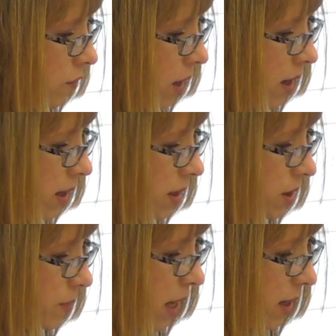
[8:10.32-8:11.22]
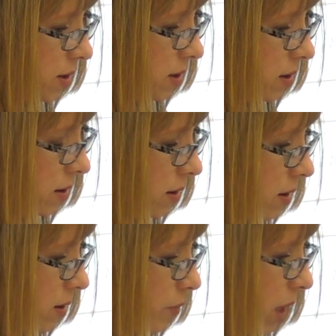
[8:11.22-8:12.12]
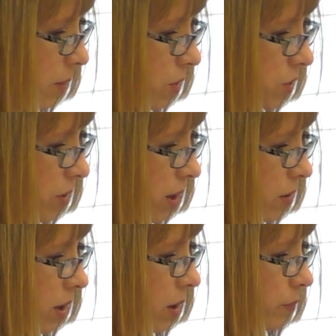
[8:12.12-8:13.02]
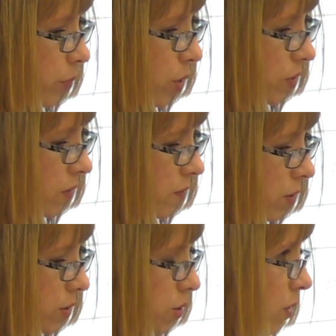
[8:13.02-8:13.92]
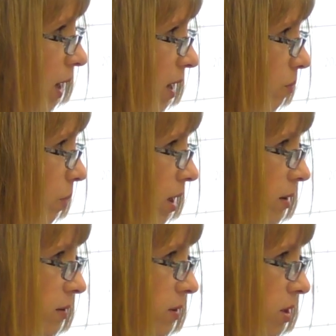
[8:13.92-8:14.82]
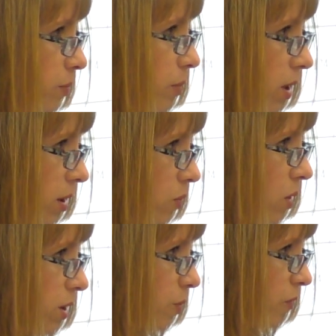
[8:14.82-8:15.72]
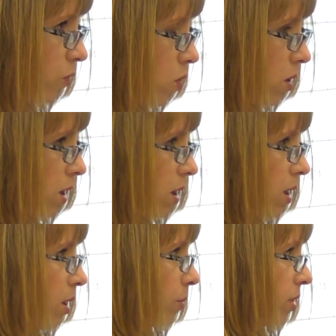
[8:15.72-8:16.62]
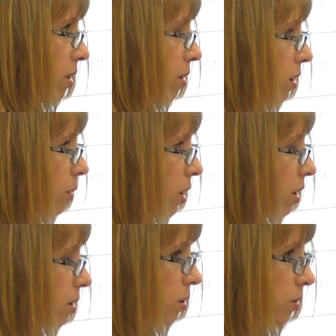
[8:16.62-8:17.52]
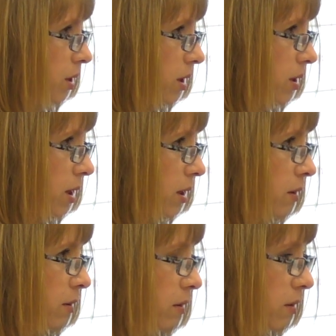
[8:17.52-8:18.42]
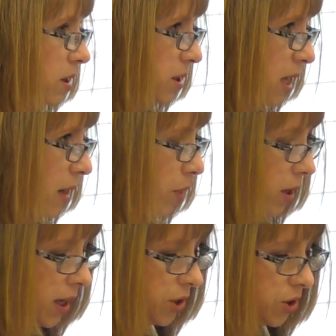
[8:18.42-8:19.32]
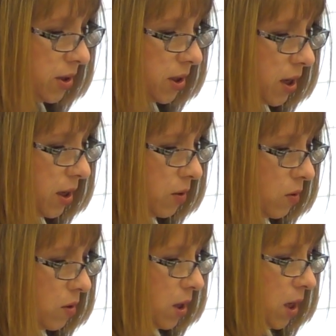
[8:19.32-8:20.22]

we've got East Madison and the paper trail, and both of those had been submitted once before, but they were going to be included in this application cycle.